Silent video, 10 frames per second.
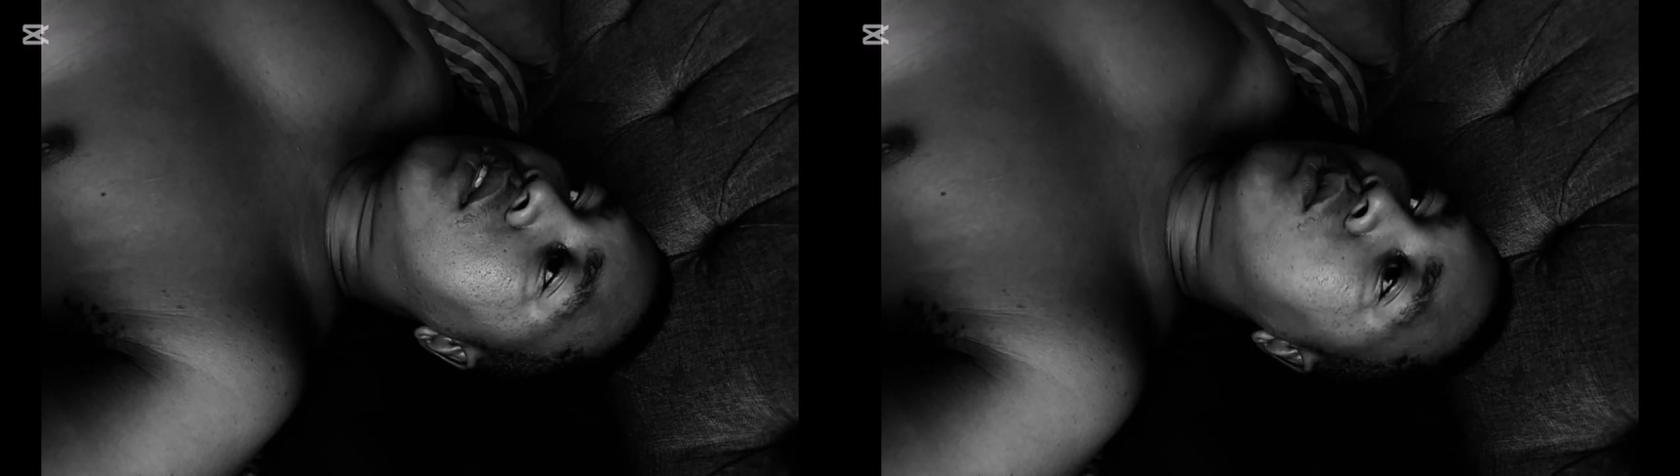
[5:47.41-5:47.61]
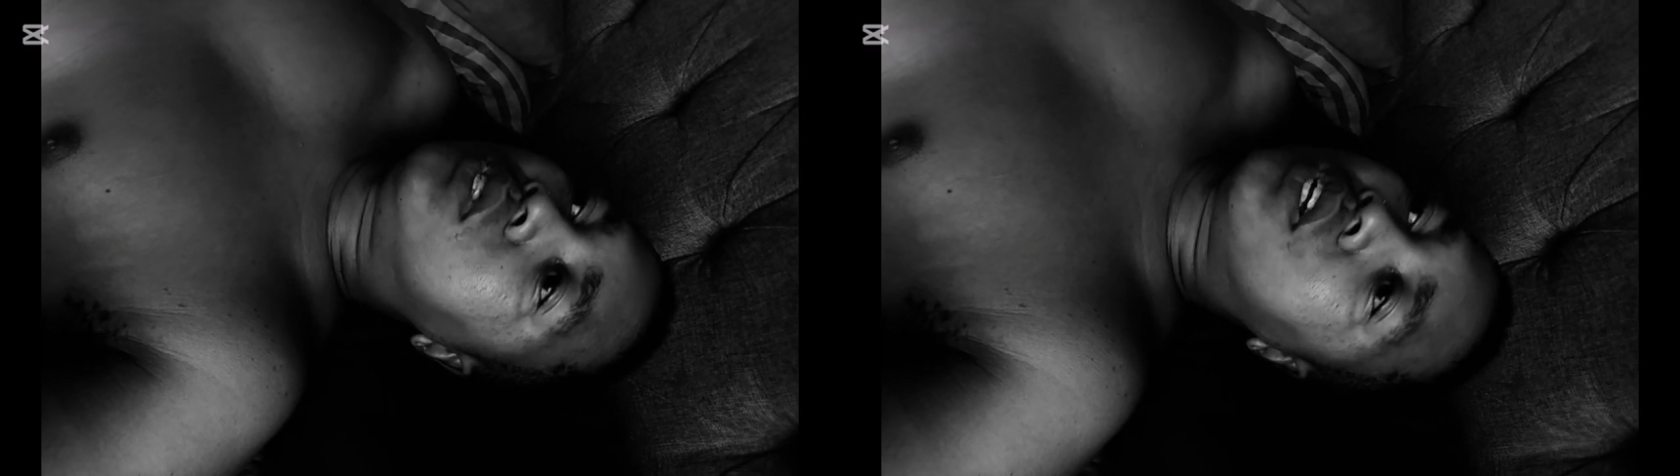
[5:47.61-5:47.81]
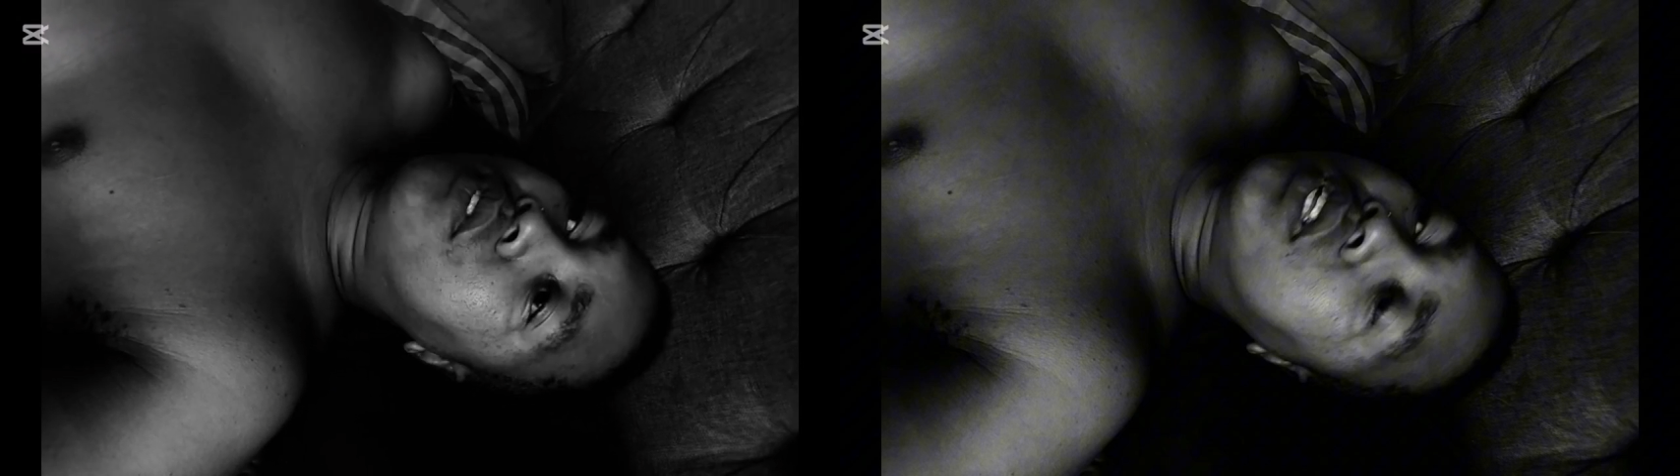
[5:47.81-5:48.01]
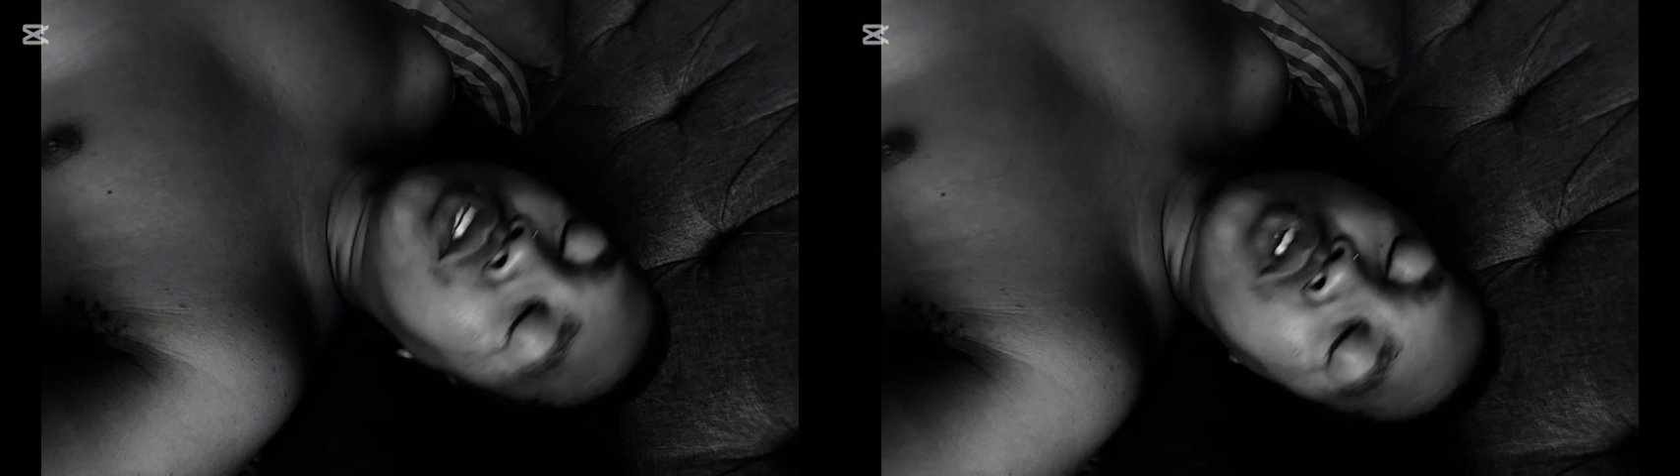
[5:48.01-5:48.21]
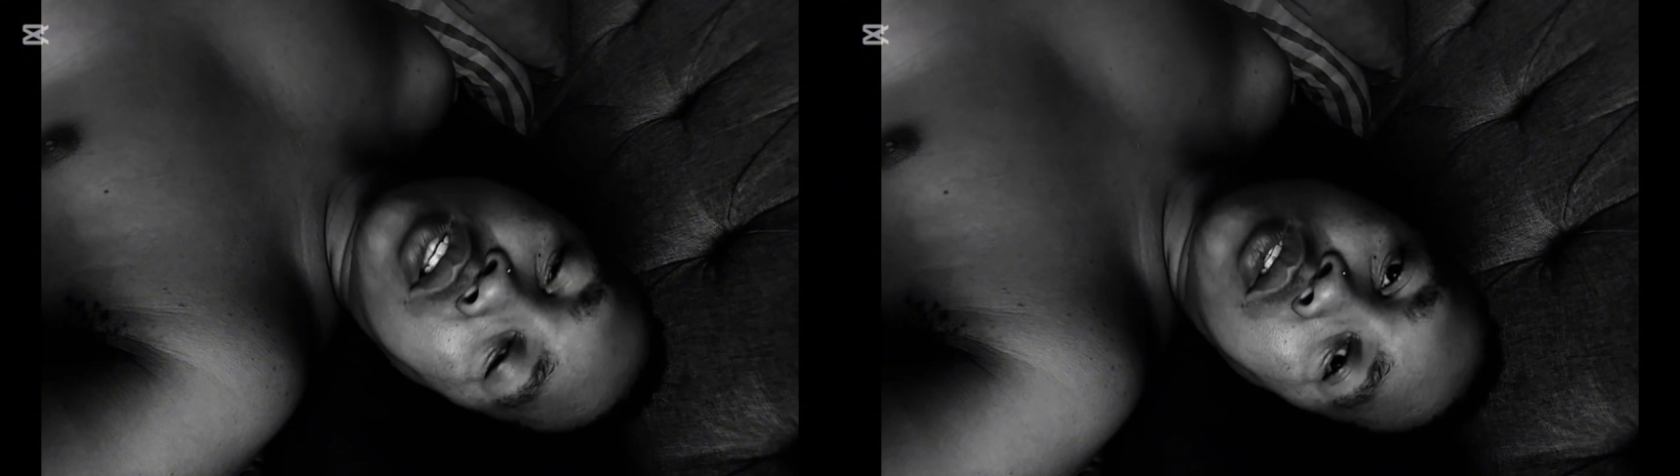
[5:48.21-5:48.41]
they'll
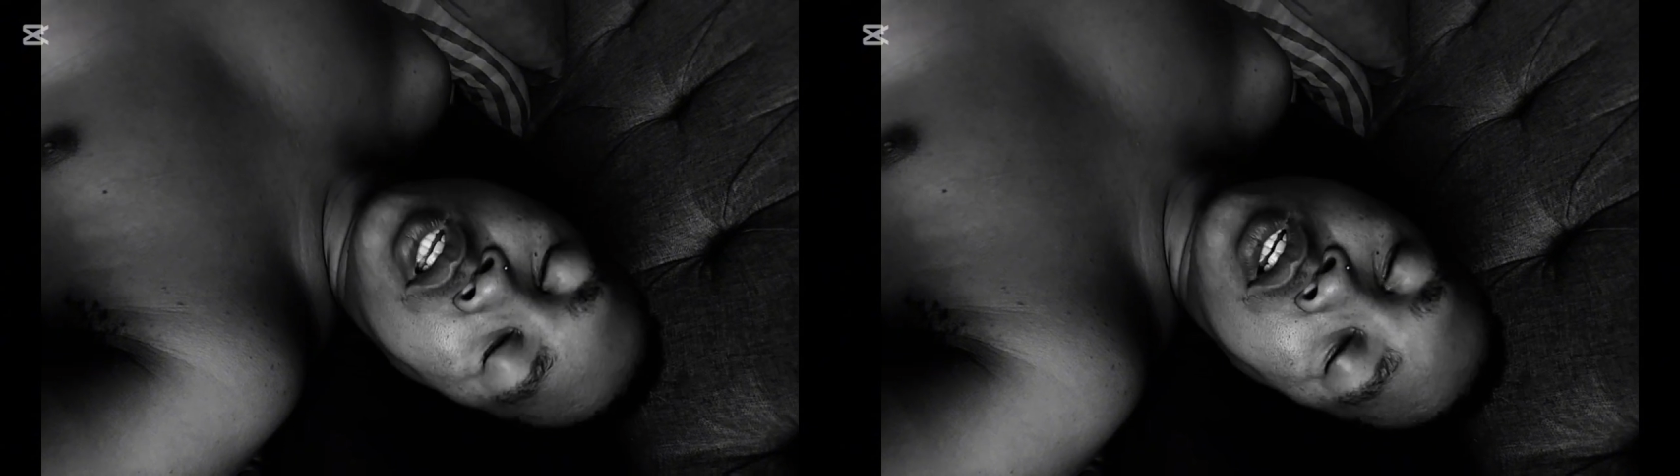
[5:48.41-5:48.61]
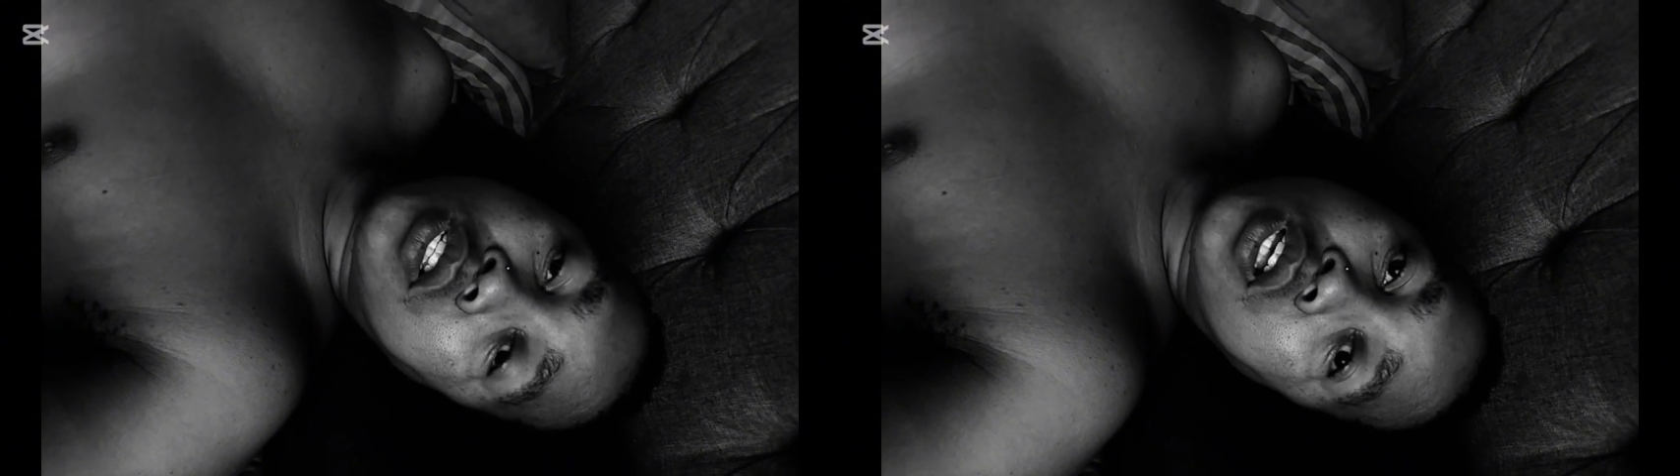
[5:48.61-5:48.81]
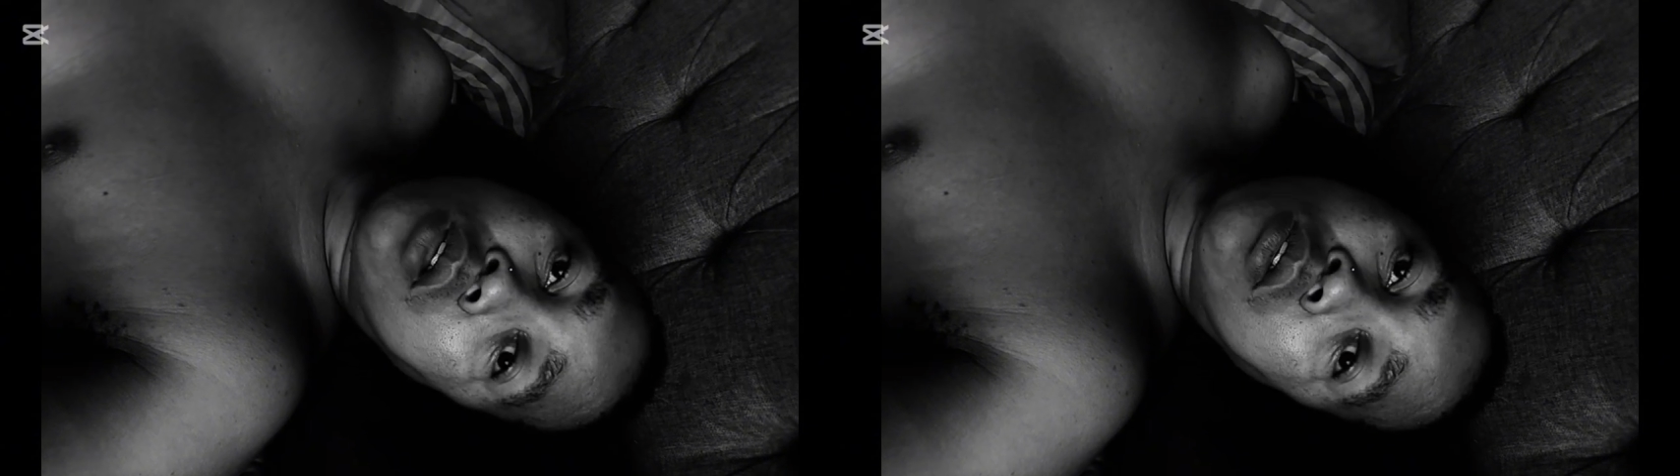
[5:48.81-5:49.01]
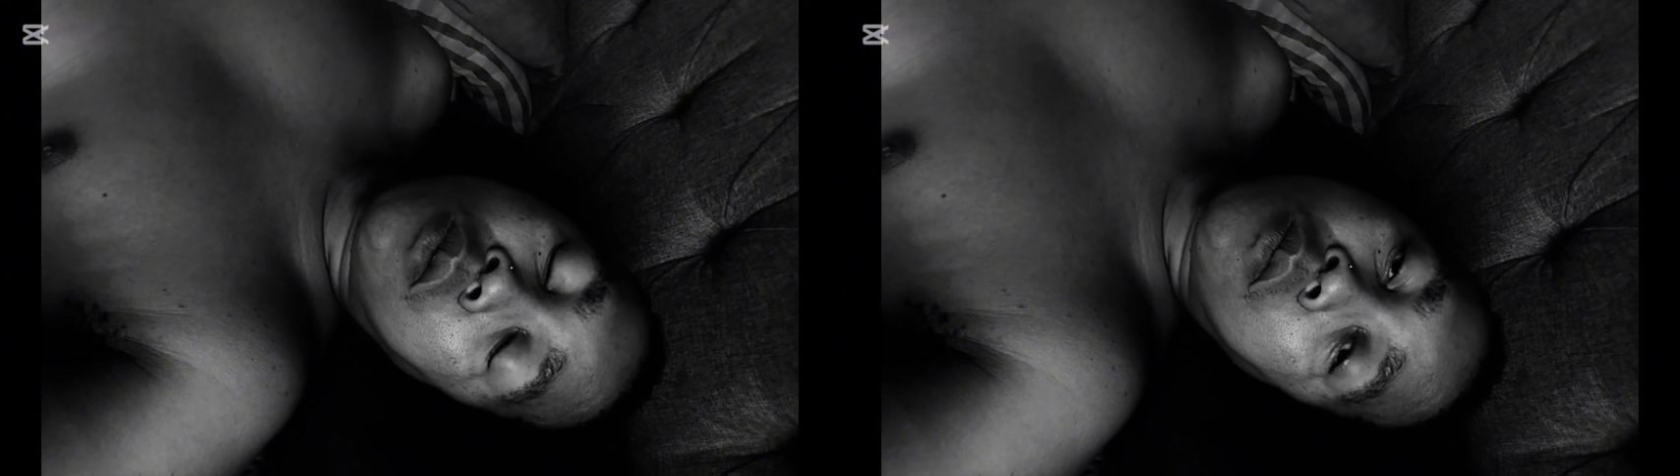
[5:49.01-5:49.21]
definitely try to take her down.